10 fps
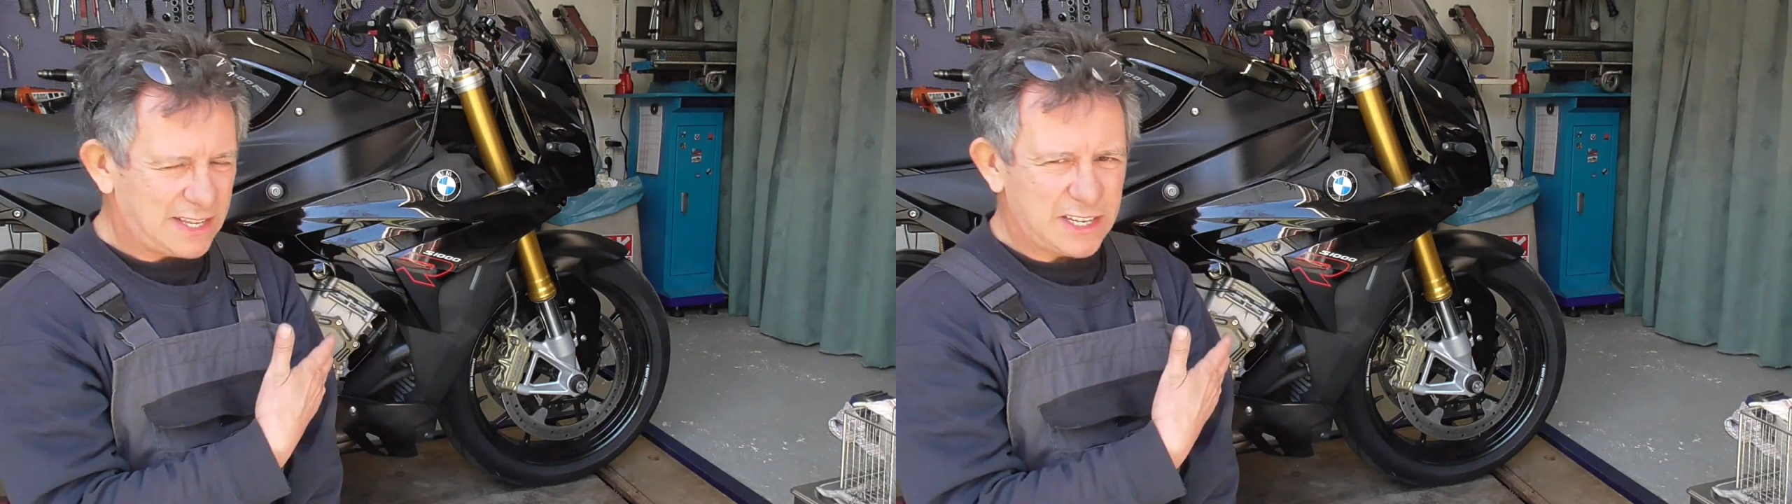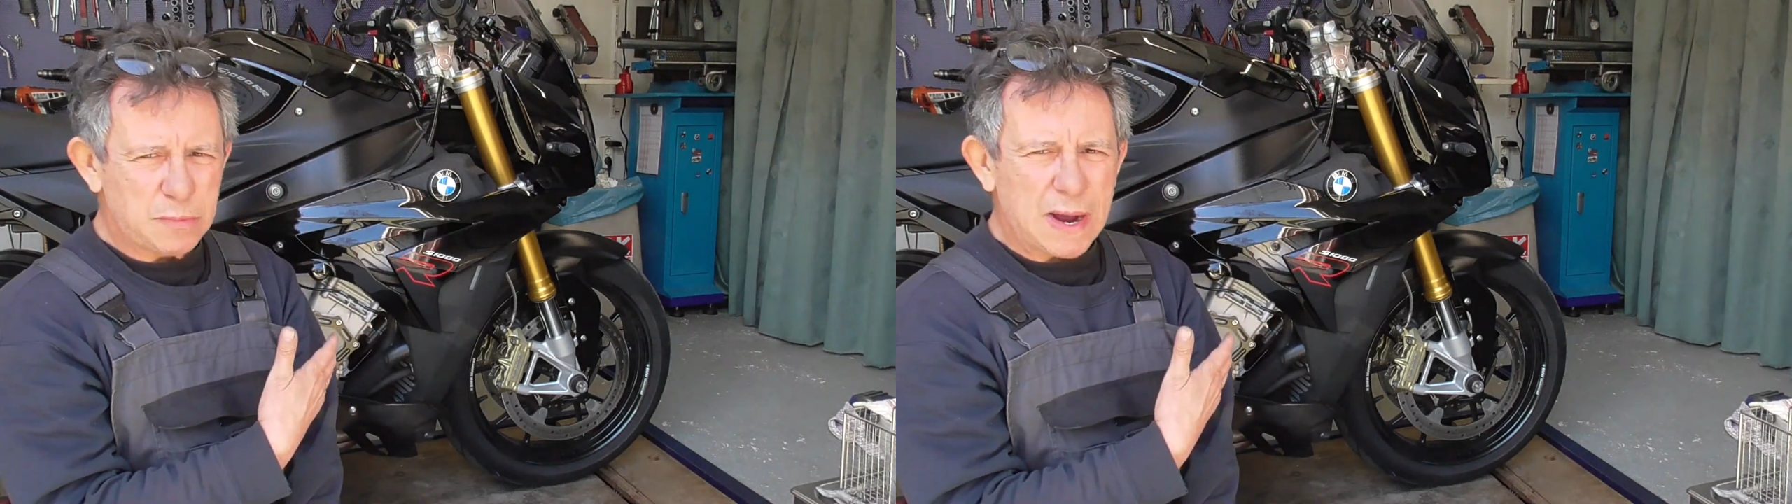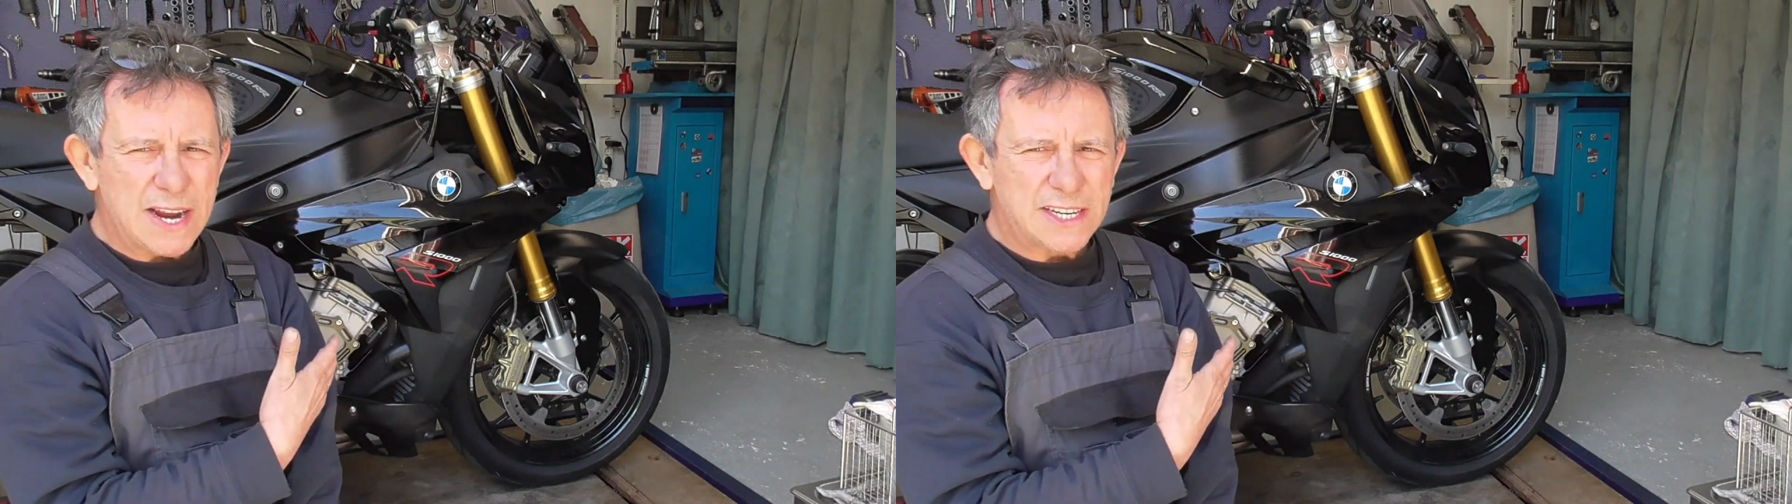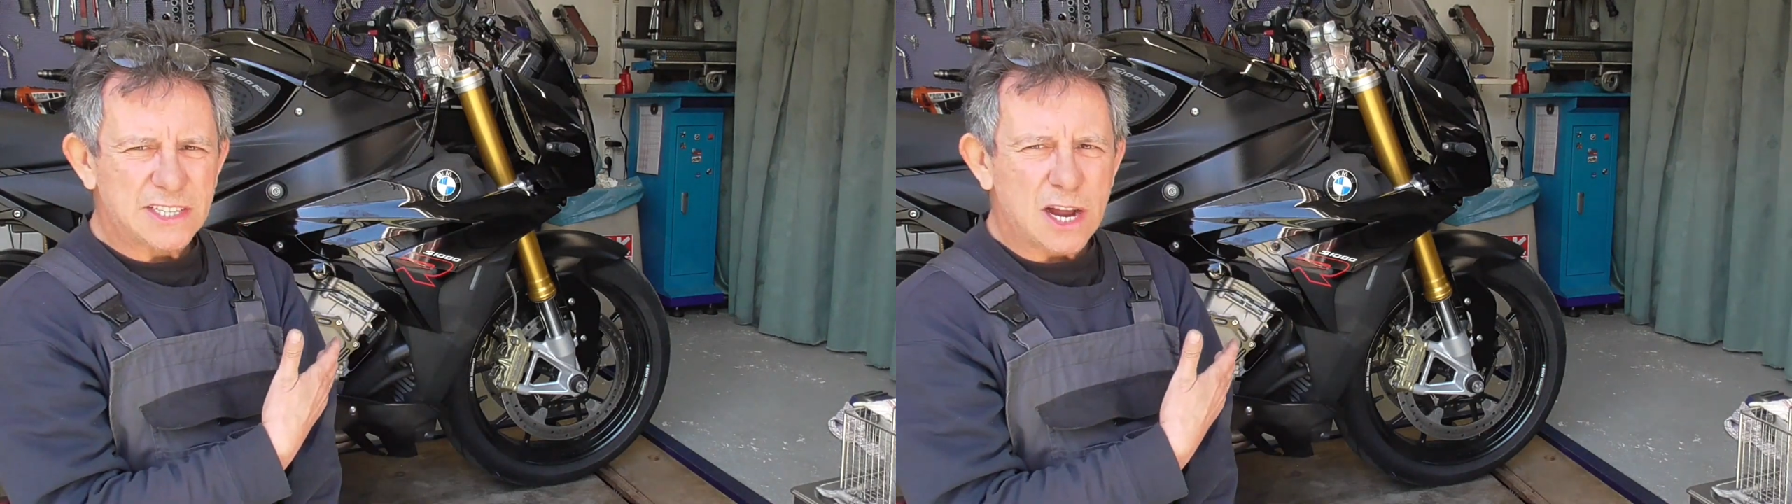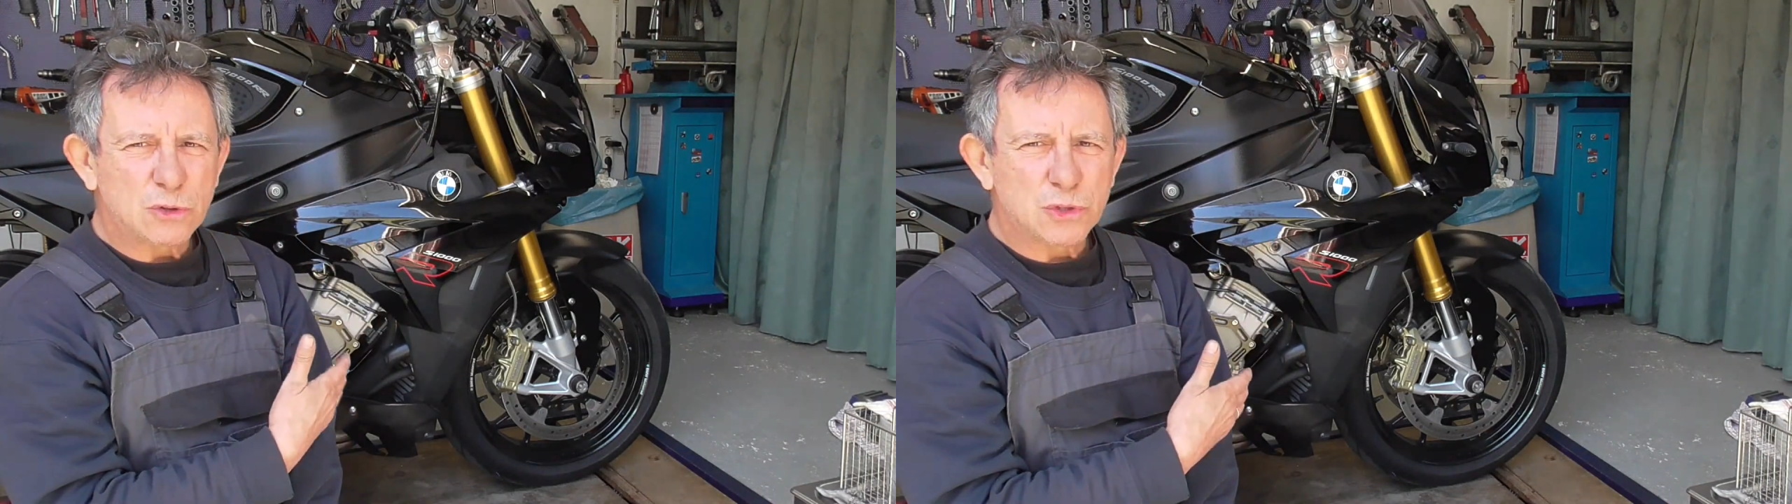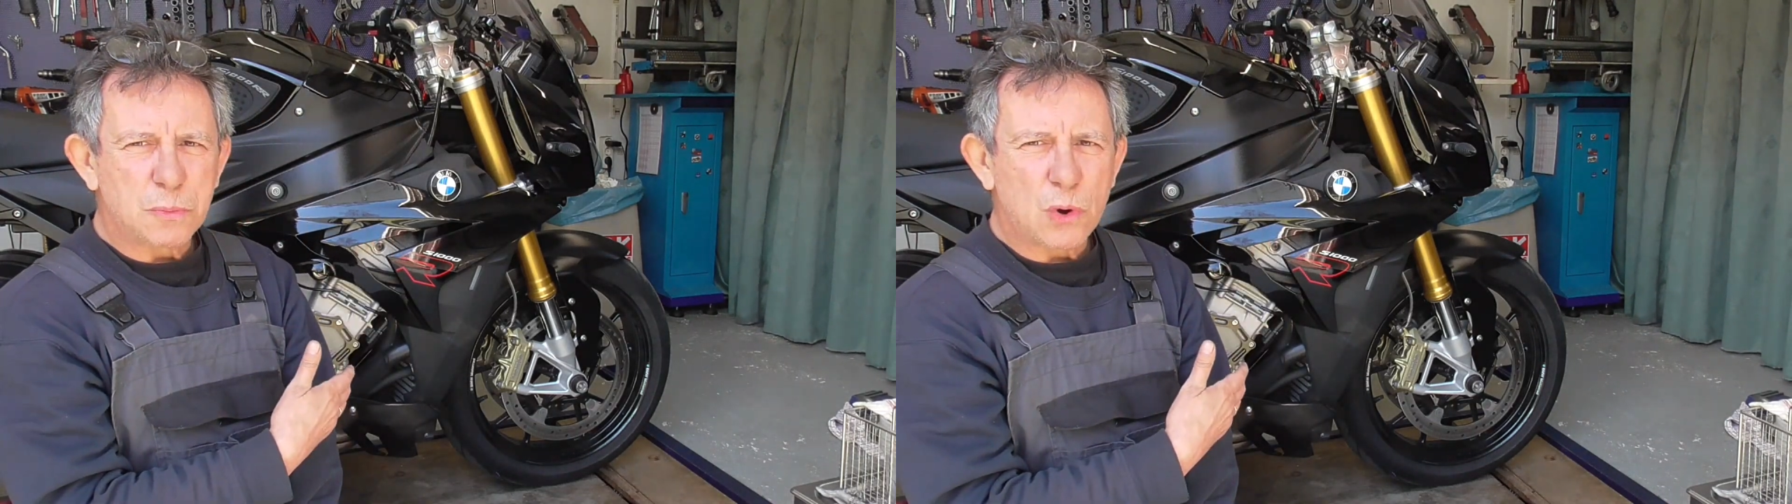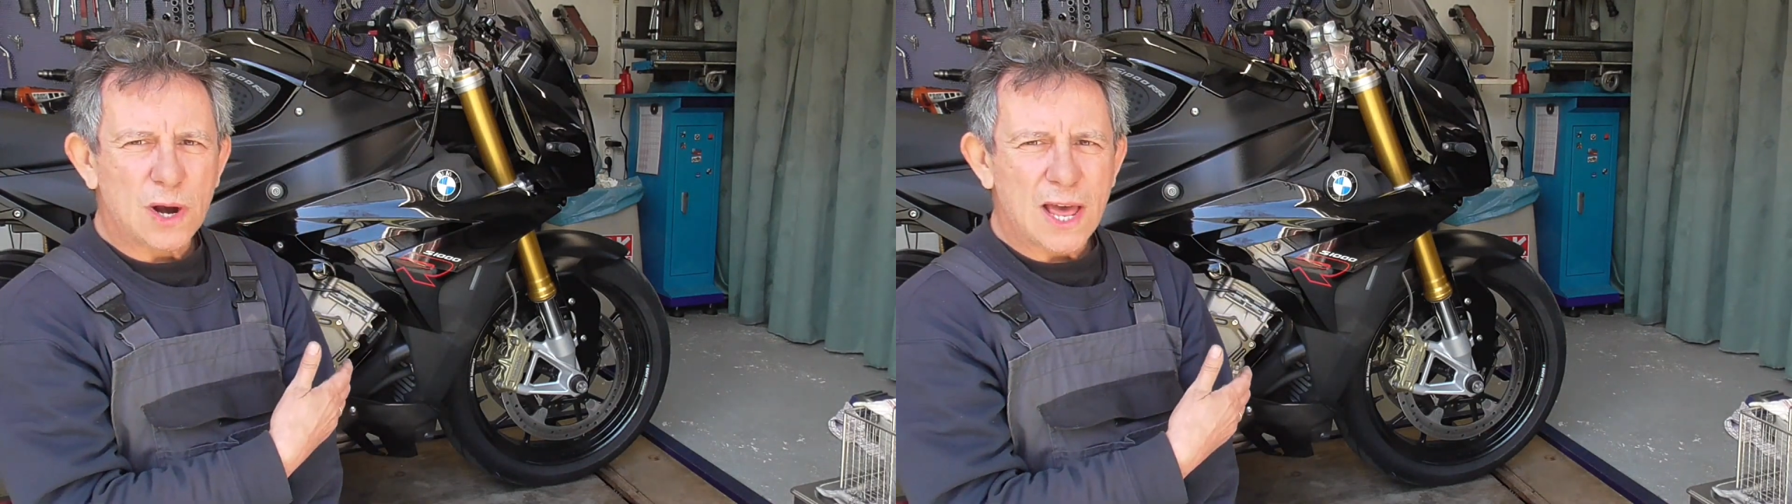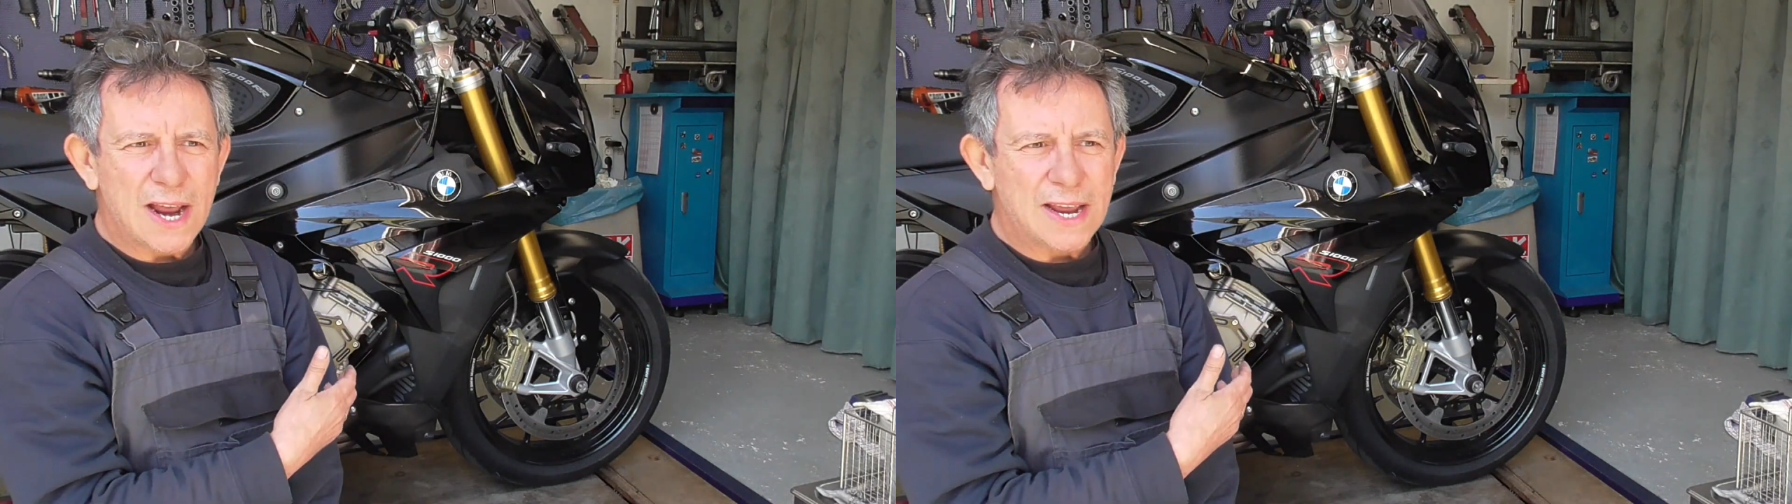This bike sounds
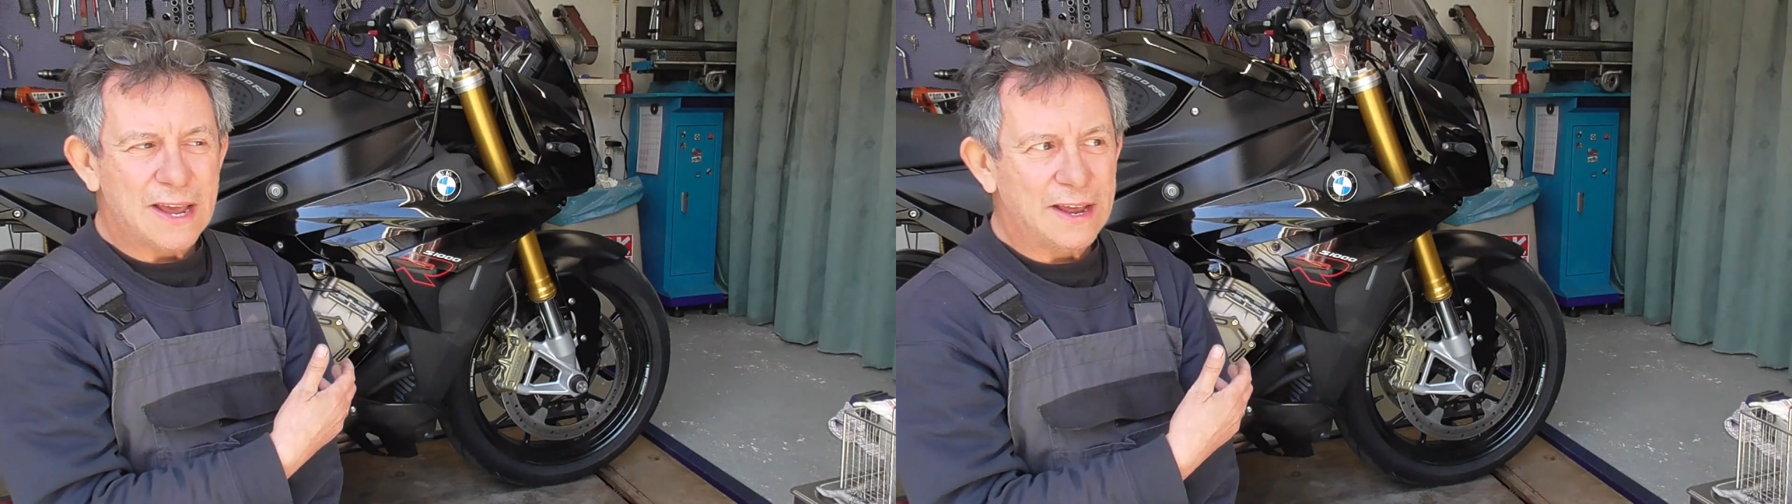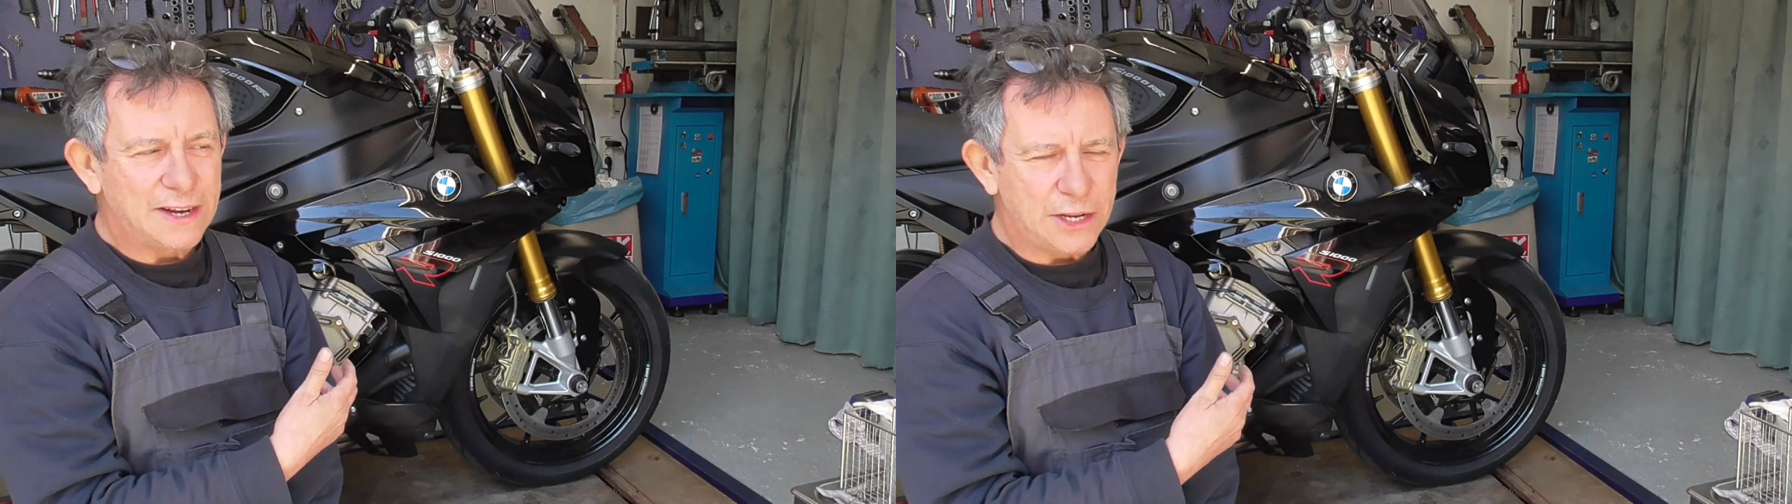more like